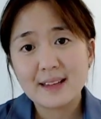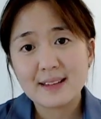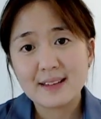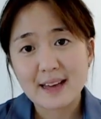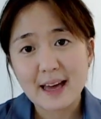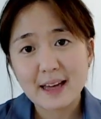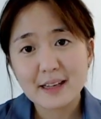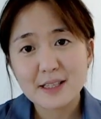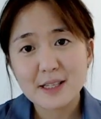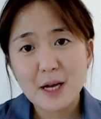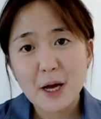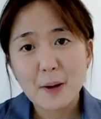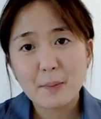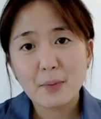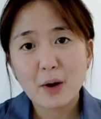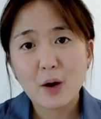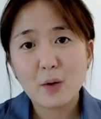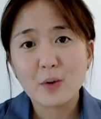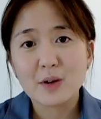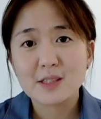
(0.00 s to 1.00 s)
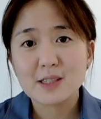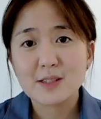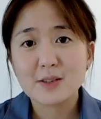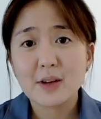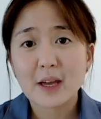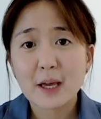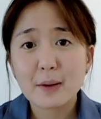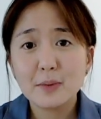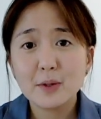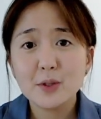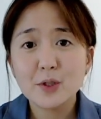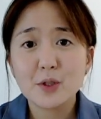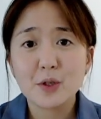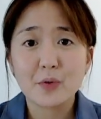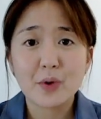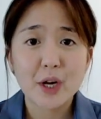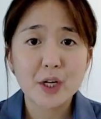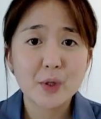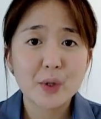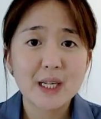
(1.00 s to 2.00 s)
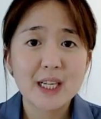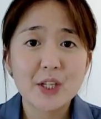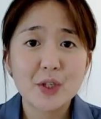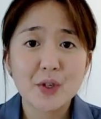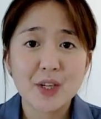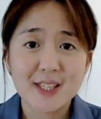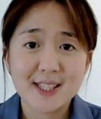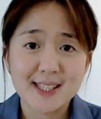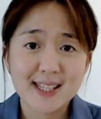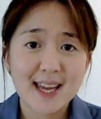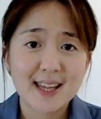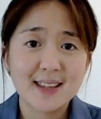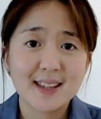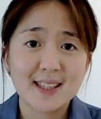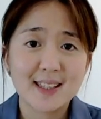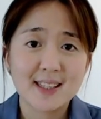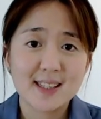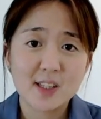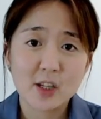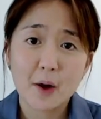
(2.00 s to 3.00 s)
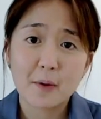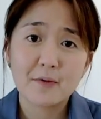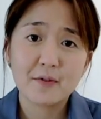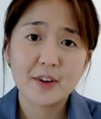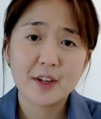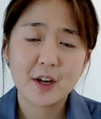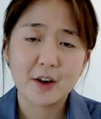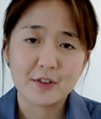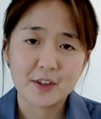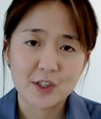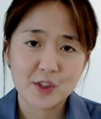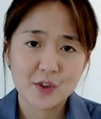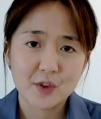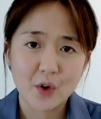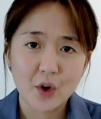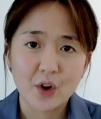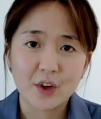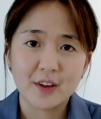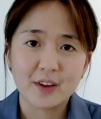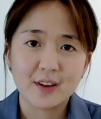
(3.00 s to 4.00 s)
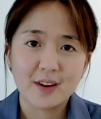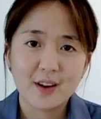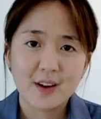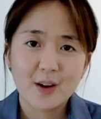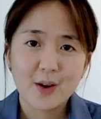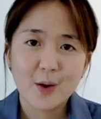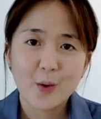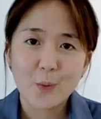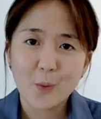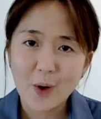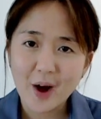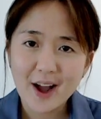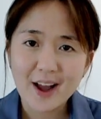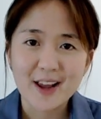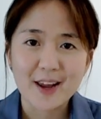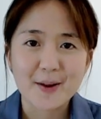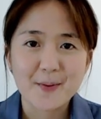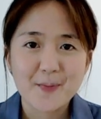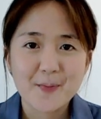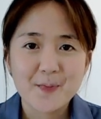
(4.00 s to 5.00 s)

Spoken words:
Yet, Paul was still able to gradually transcend the discomfort of his thorn. Why?